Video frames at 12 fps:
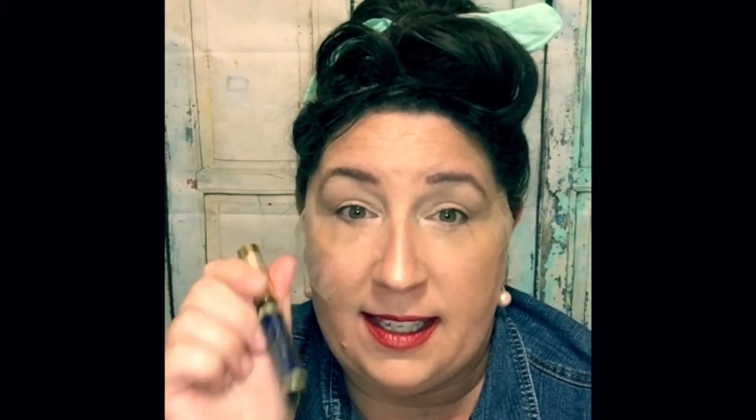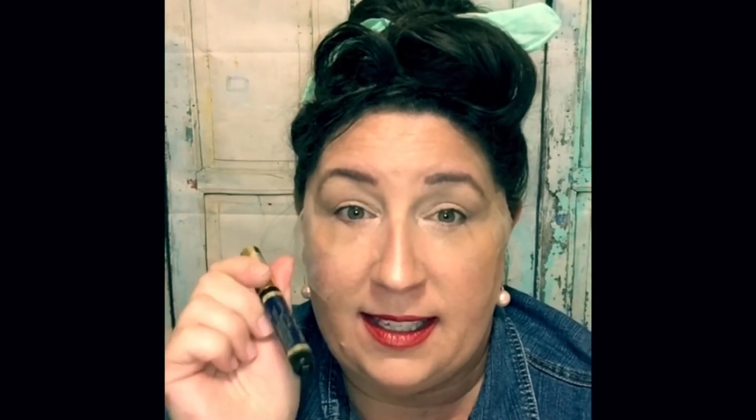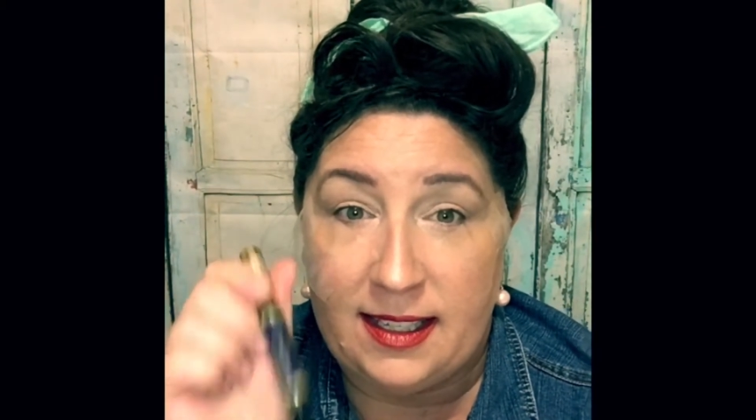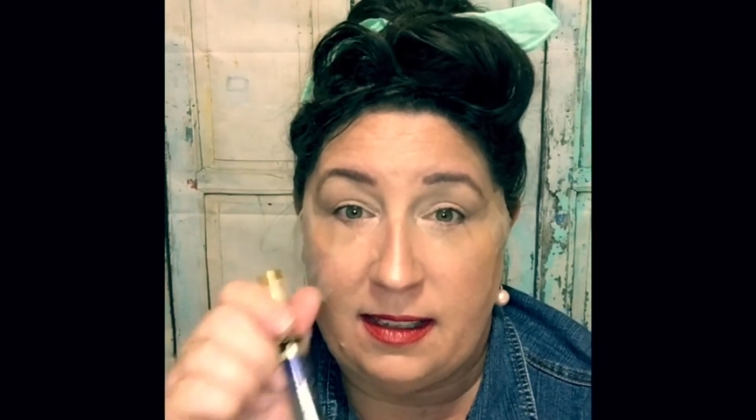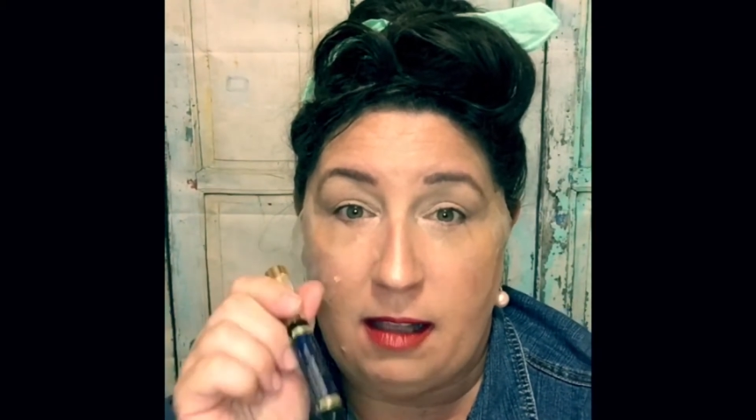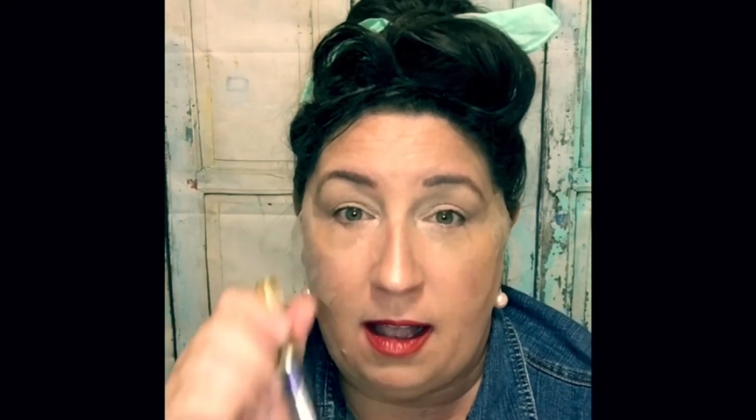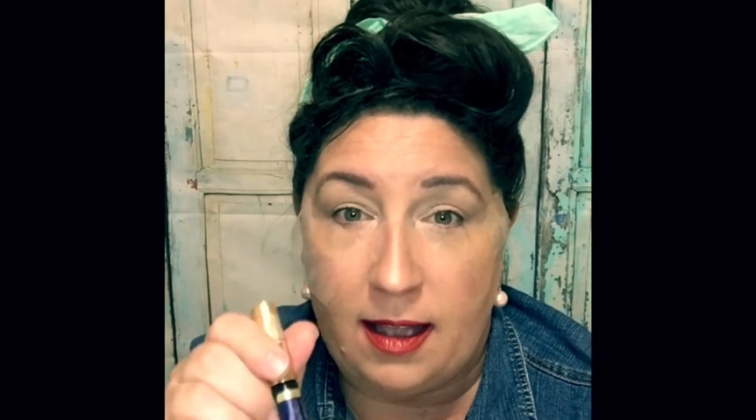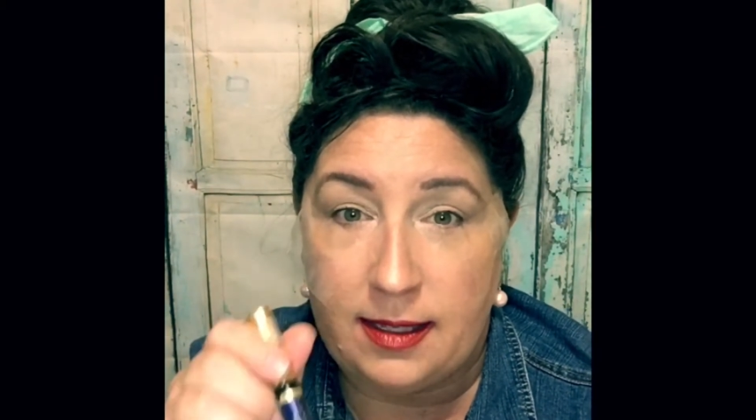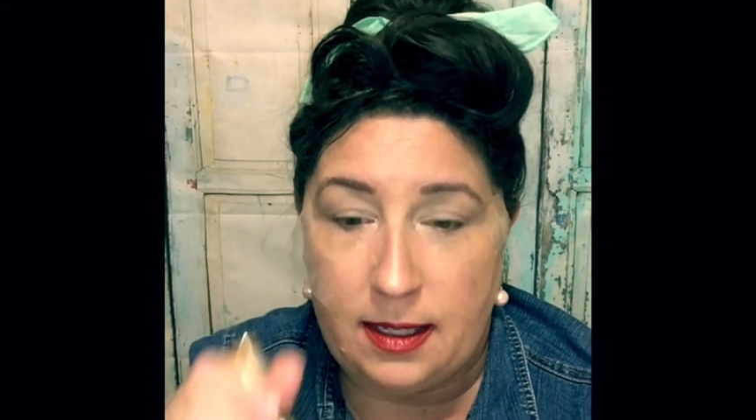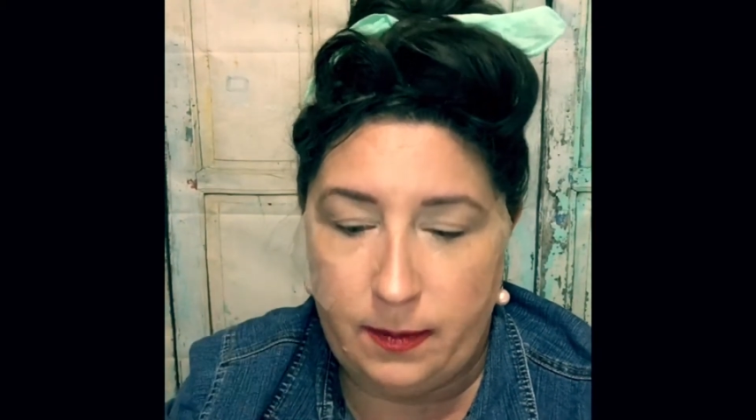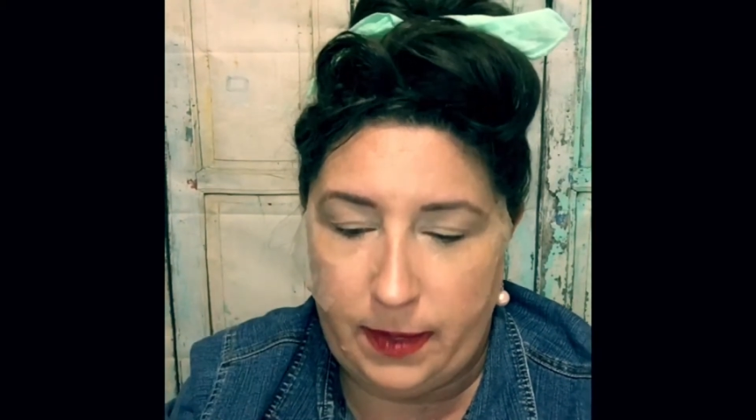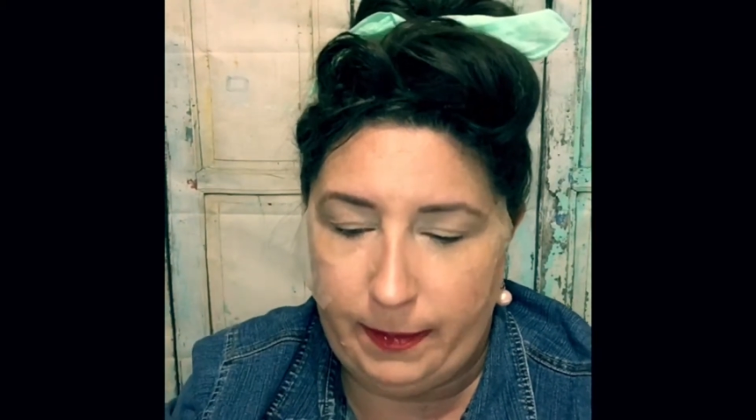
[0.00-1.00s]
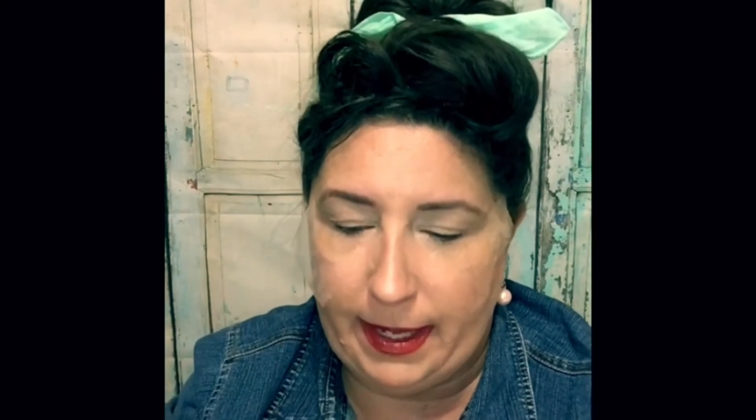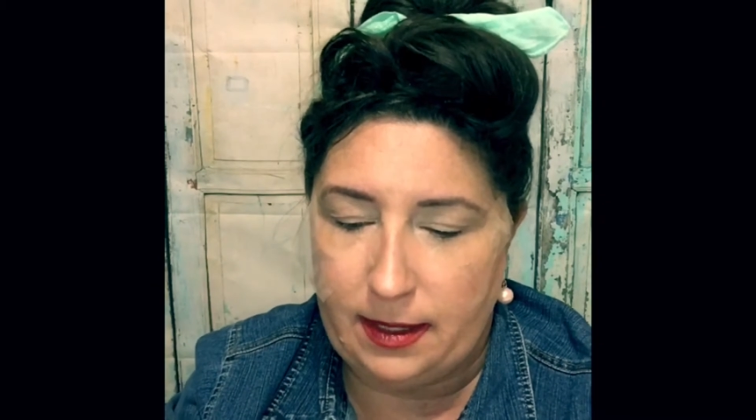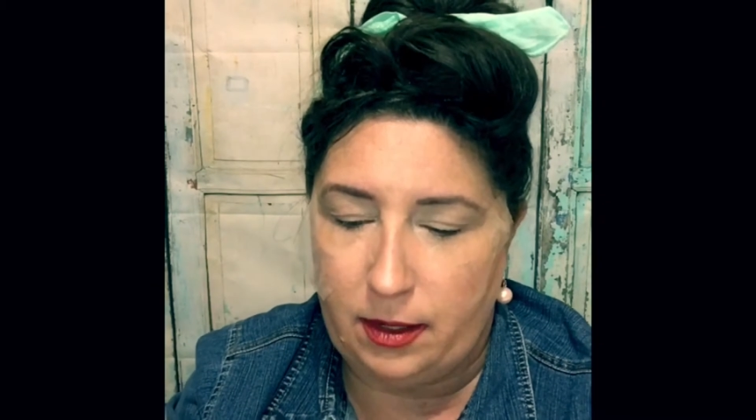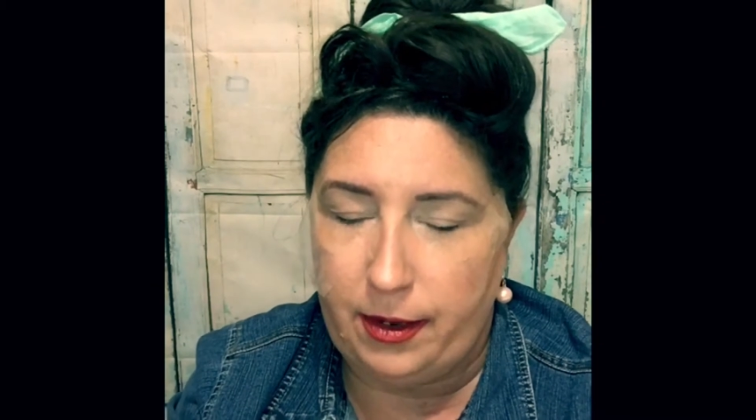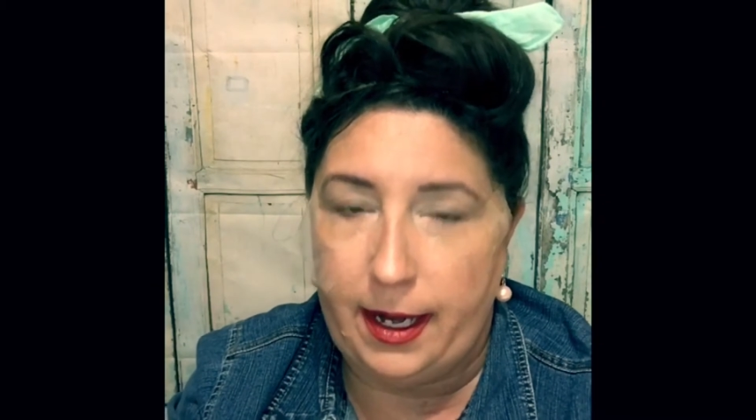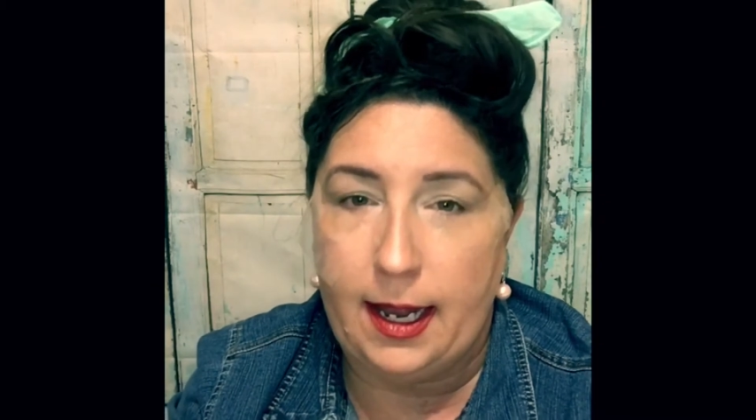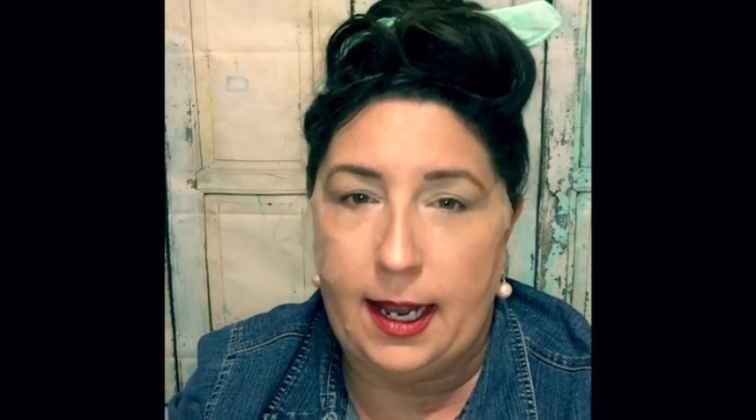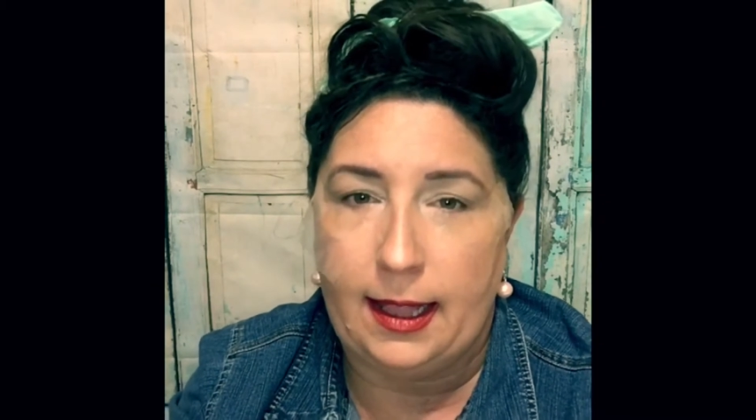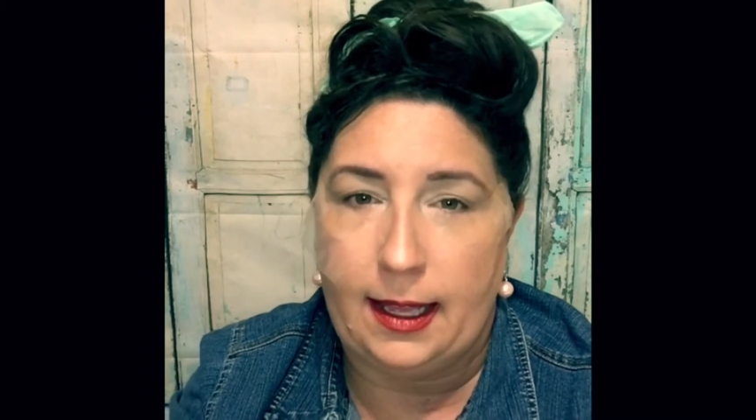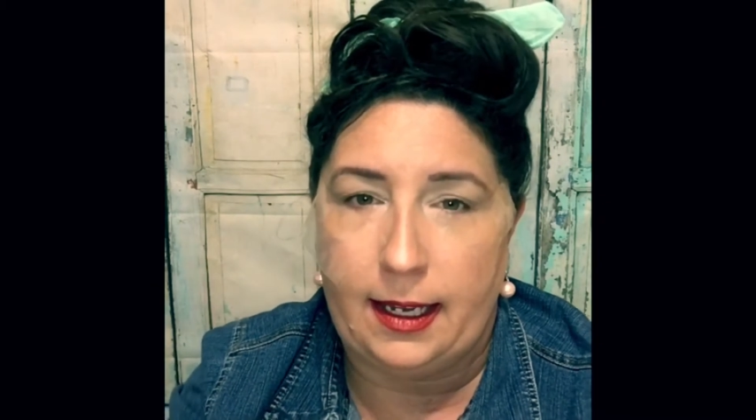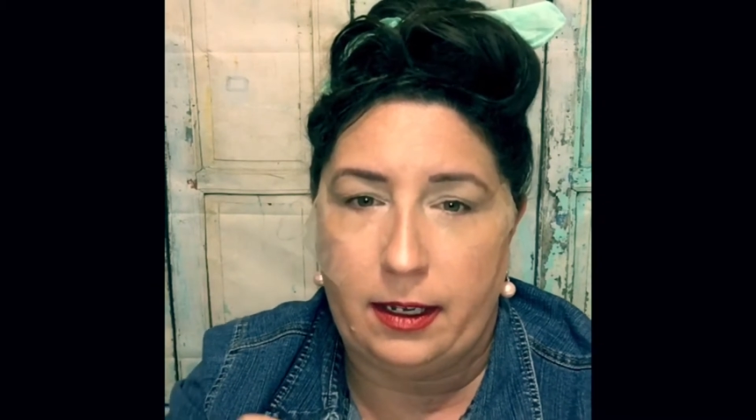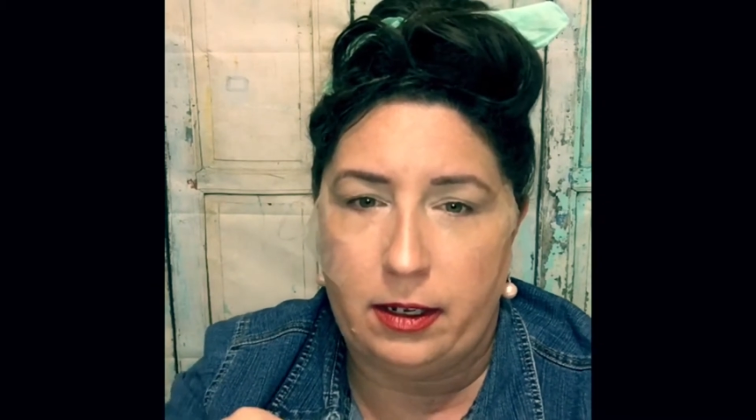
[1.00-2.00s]
This is awesome. It makes a great
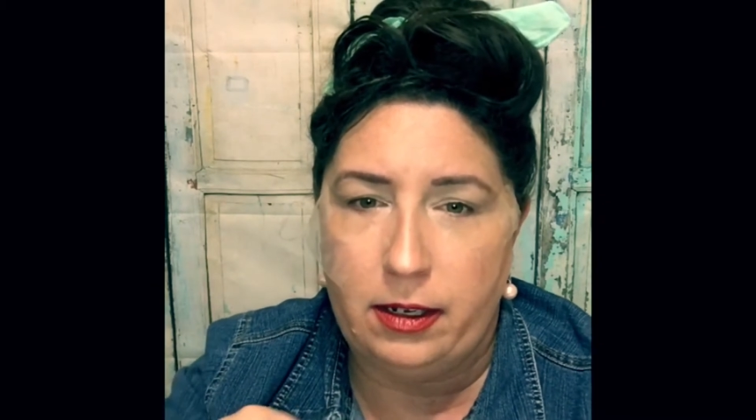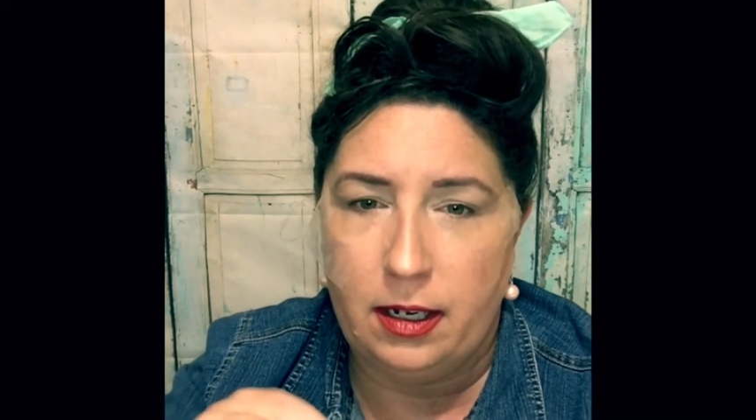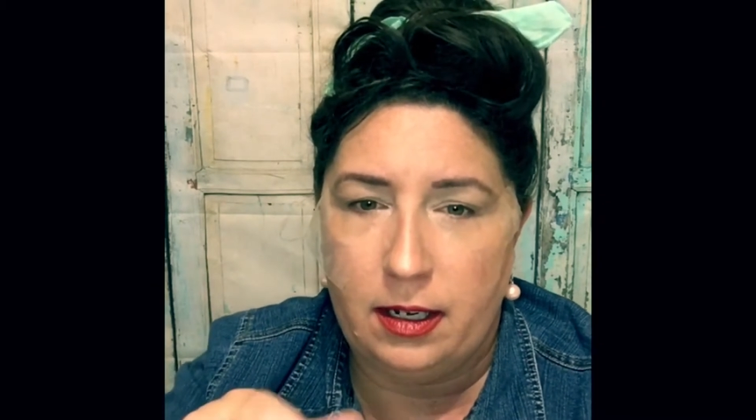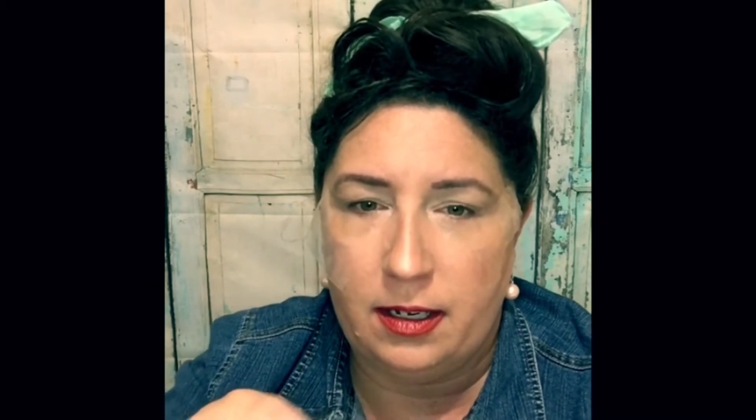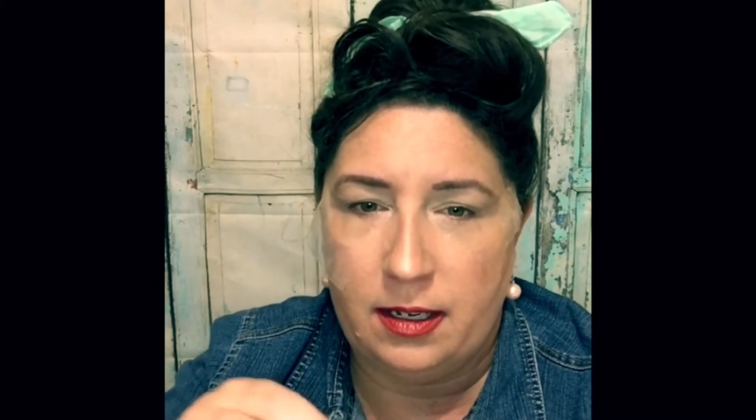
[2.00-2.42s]
eyeliner.